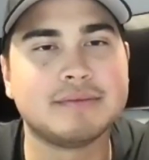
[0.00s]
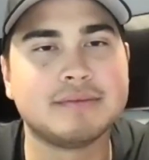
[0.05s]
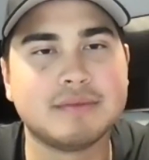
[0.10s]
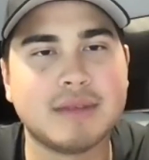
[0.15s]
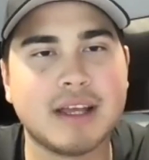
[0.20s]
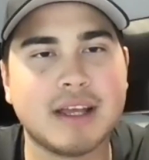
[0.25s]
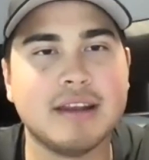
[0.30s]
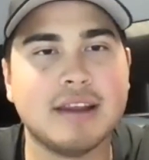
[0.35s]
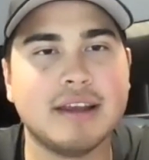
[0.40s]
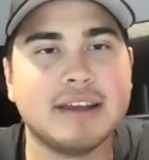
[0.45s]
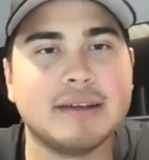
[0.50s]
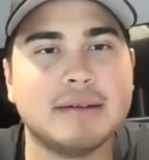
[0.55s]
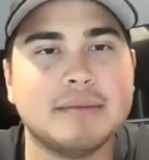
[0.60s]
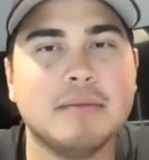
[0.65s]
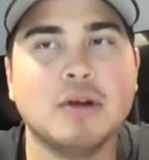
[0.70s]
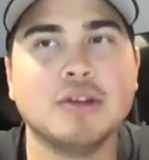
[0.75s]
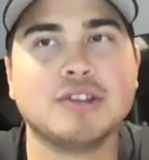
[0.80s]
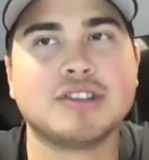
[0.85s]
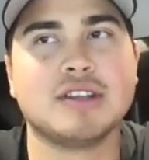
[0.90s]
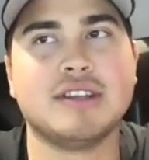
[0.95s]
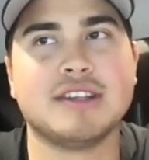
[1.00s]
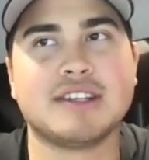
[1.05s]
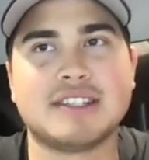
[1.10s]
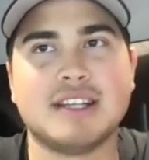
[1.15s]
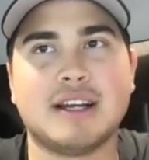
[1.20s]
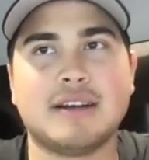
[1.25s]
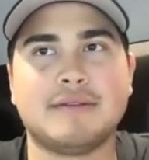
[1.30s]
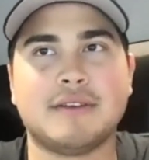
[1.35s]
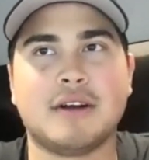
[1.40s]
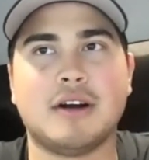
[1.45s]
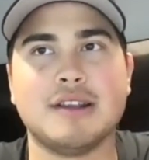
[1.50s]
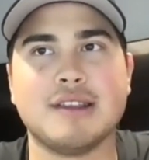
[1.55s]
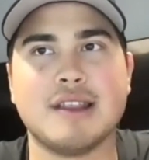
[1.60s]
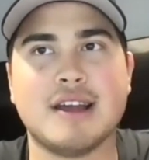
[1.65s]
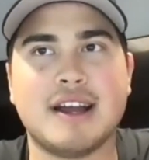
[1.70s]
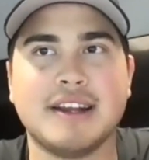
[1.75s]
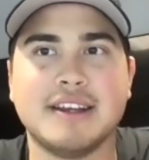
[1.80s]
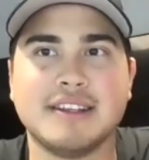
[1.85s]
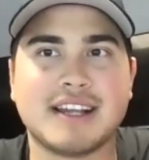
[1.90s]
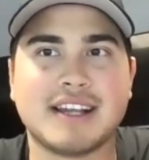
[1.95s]
And like most of the stuff
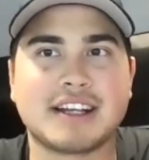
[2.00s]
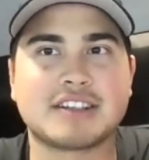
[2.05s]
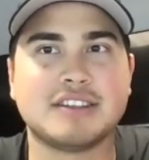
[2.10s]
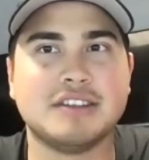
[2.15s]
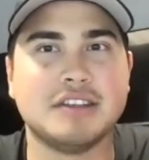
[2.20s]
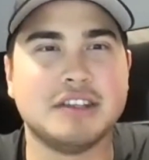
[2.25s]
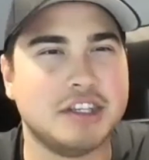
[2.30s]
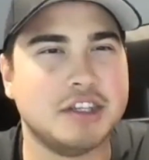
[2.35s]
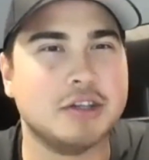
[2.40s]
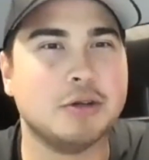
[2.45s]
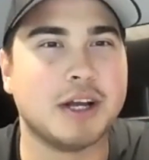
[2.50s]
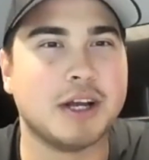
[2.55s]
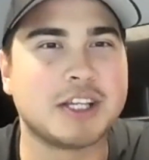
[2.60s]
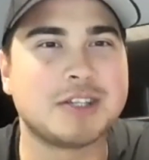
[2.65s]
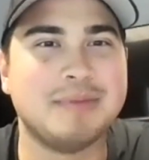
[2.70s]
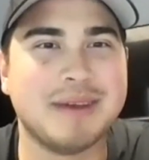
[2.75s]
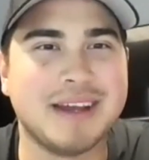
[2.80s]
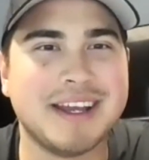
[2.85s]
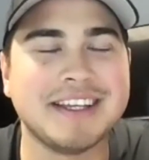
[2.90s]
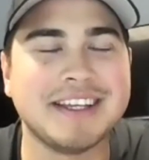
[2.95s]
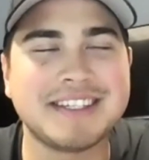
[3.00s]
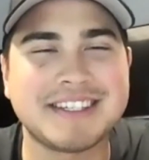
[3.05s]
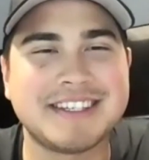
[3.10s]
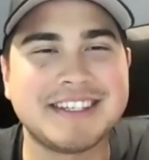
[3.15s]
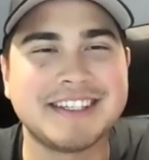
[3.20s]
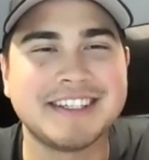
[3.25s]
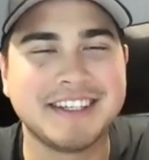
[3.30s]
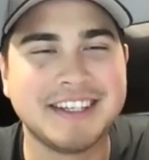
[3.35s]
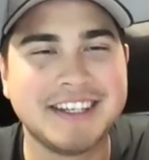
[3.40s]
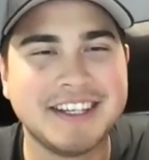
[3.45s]
online is actually US based.